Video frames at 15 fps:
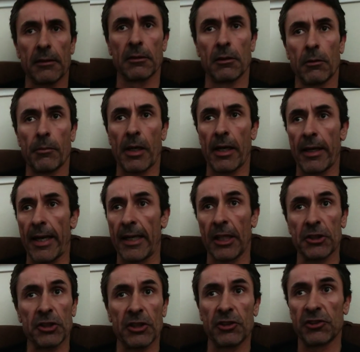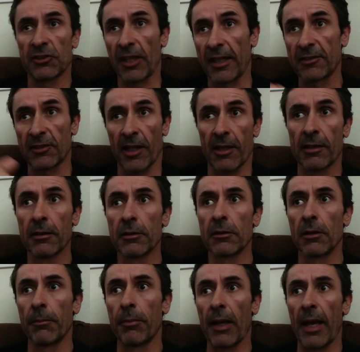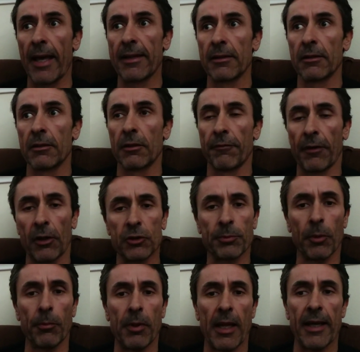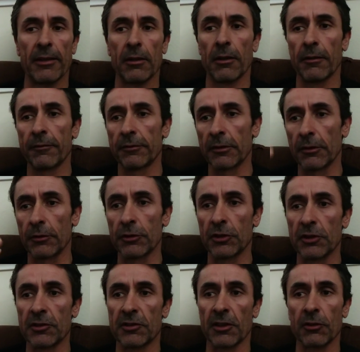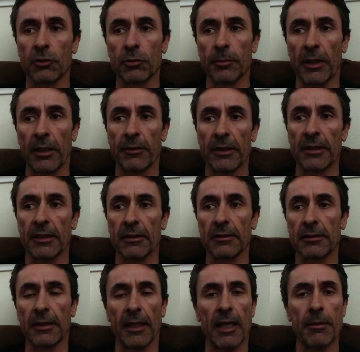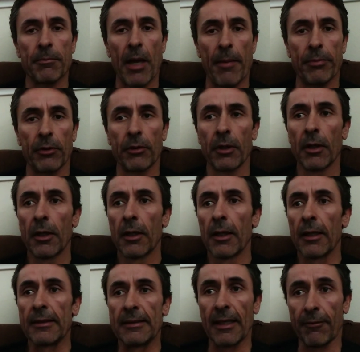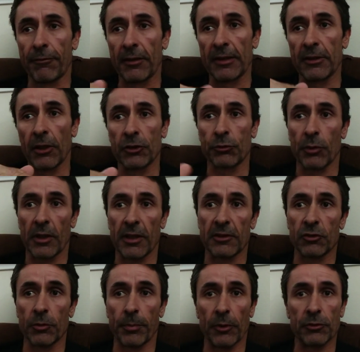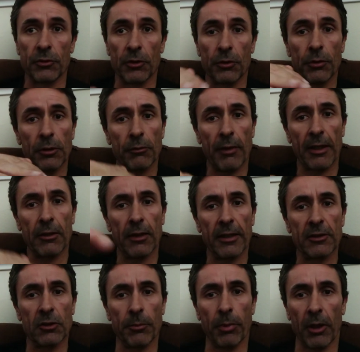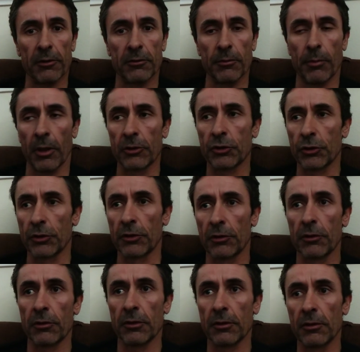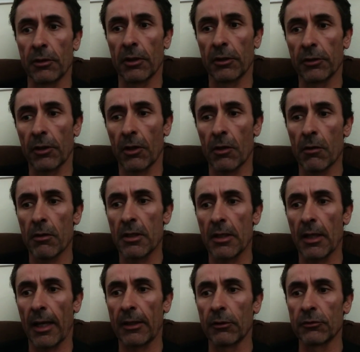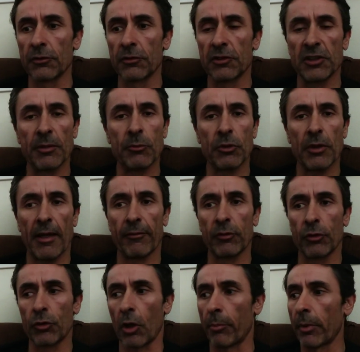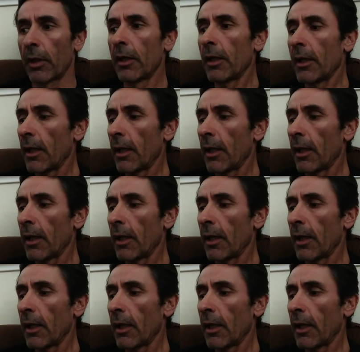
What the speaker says: My energy stays there. The blend, the Fighter Sport blend of ginseng, turmeric, and cayenne pepper, definitely does what it's supposed to do and regulate your blood sugar and go. And I don't seem to have to drop.